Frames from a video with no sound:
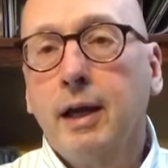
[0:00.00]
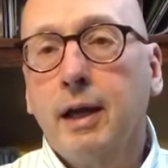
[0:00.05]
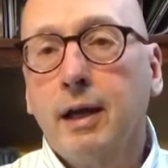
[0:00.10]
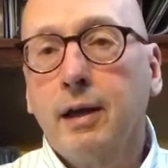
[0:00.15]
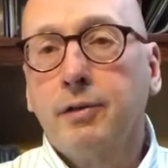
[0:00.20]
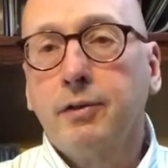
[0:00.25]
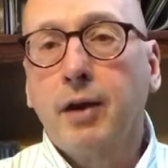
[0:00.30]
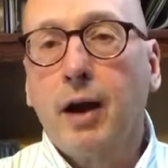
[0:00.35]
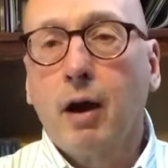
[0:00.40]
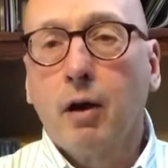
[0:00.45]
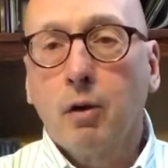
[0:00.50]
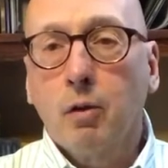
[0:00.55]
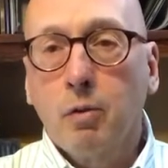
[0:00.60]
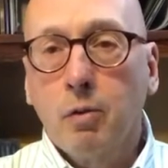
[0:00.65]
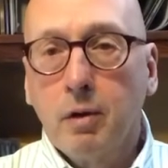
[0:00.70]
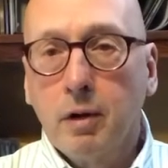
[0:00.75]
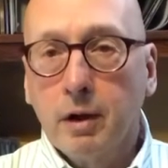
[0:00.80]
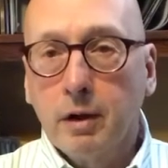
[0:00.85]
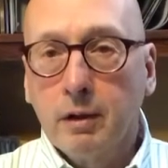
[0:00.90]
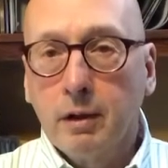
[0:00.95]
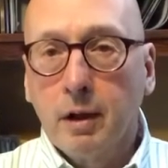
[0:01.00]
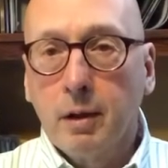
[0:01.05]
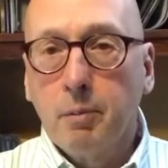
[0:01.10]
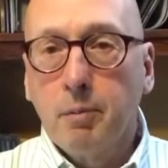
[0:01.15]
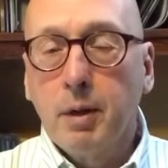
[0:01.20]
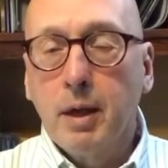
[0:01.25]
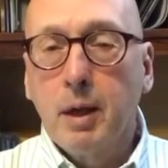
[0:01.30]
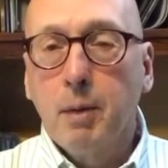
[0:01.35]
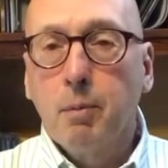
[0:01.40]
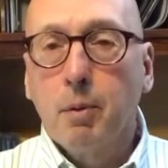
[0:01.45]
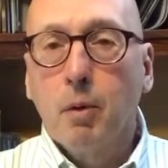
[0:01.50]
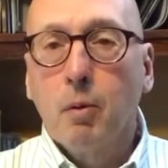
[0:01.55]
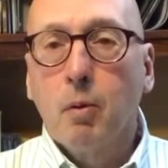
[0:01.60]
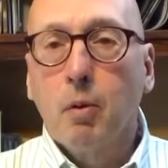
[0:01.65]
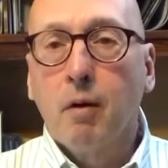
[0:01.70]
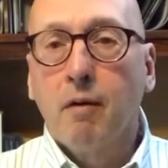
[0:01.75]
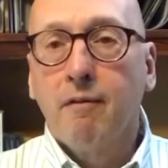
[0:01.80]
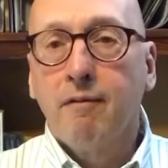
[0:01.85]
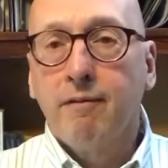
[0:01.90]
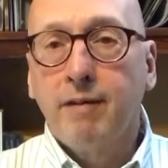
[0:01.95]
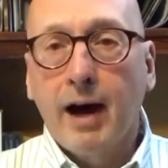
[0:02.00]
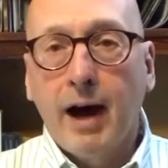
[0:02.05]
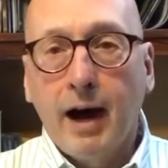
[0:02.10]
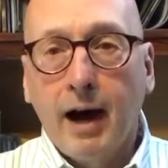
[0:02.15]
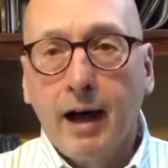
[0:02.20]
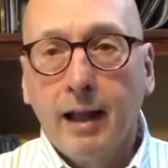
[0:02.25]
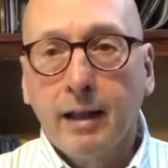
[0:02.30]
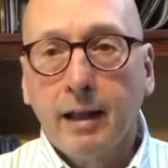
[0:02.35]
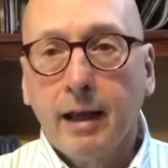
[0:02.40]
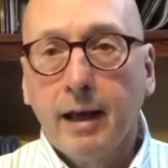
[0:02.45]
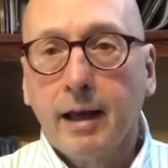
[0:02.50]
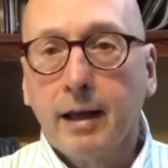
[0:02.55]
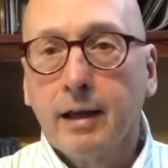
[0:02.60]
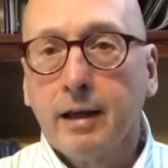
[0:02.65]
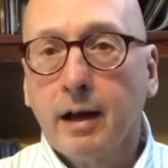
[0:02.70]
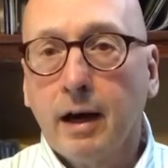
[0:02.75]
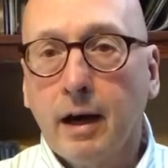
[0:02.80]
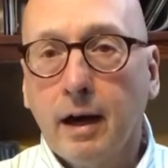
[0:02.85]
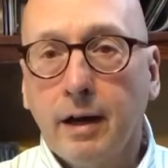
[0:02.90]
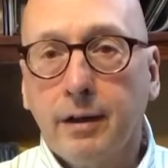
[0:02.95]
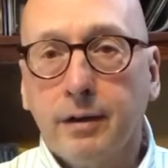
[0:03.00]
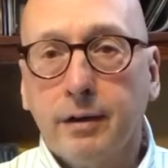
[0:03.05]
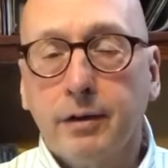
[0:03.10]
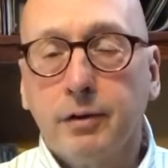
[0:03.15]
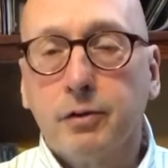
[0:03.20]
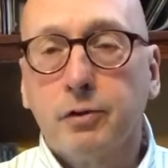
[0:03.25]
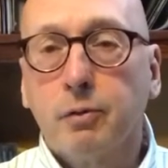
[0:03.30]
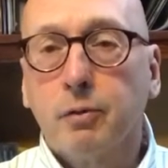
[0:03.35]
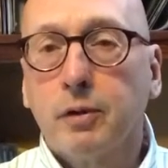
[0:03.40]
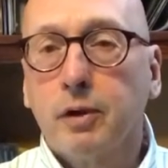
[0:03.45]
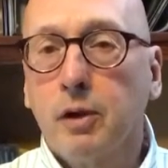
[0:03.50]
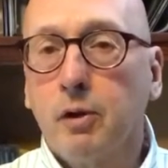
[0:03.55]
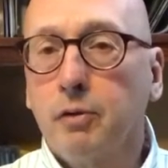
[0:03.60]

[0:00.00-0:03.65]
it's how quickly people will violate others